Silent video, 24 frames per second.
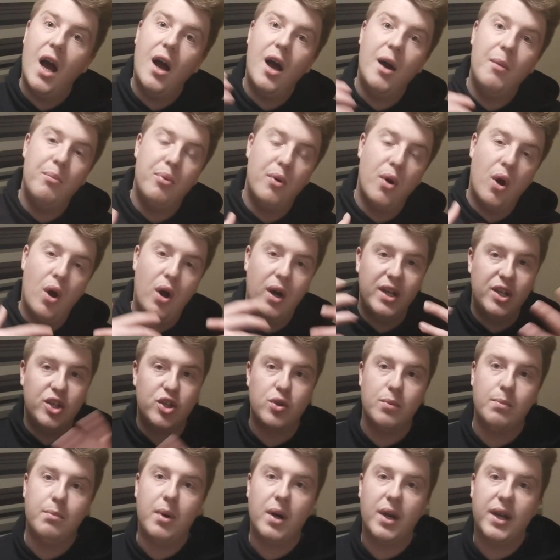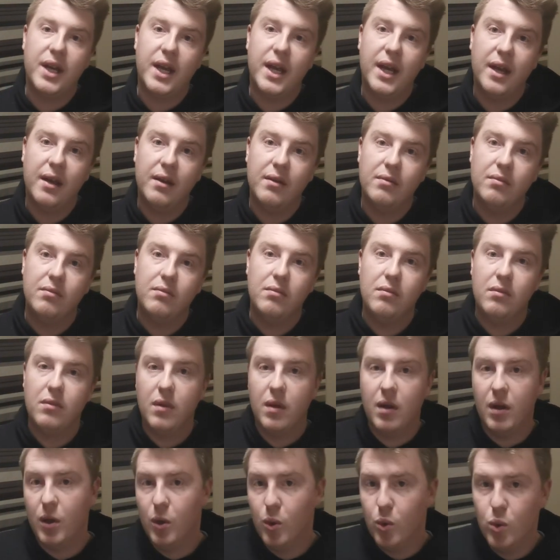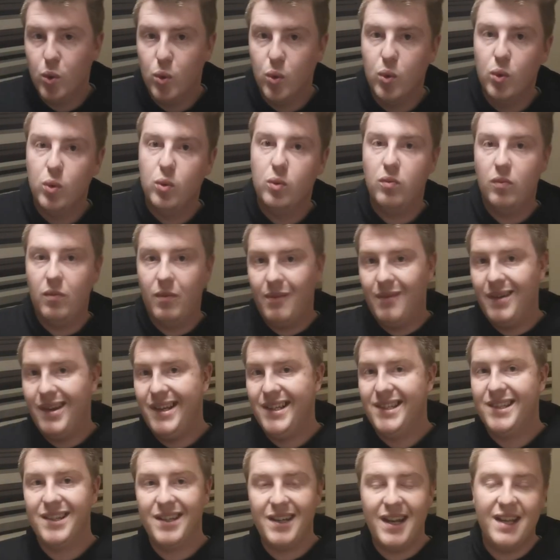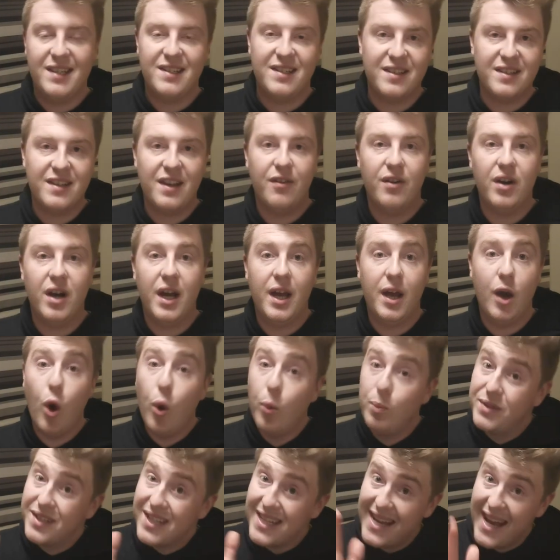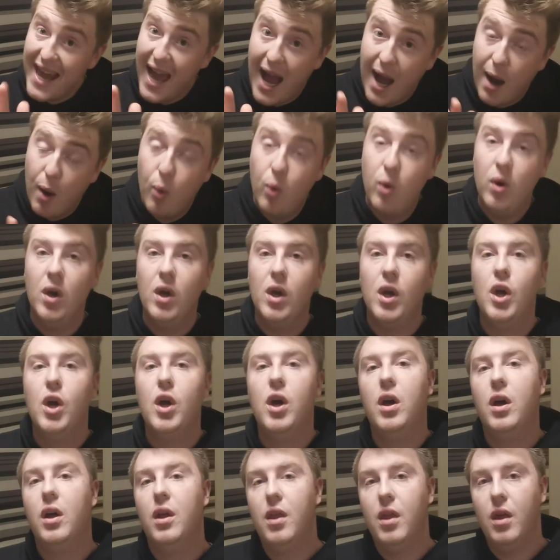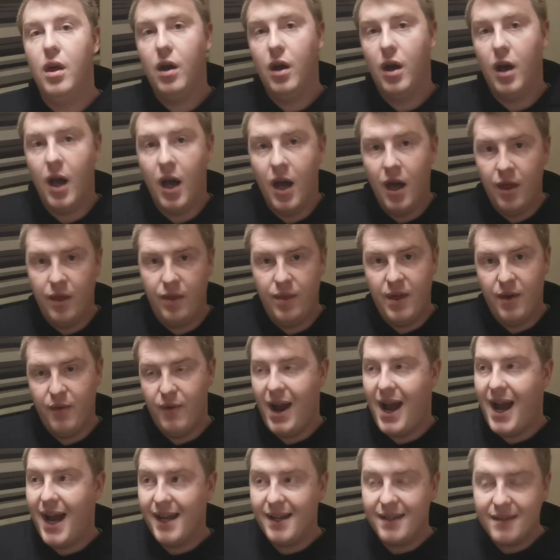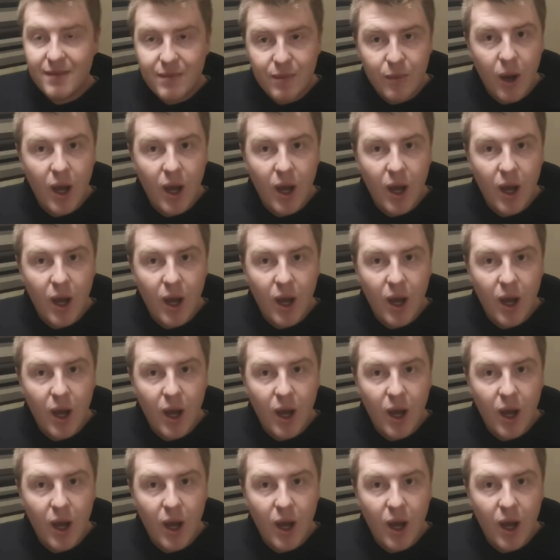and brought in somebody who isn't necessarily, up to now, they're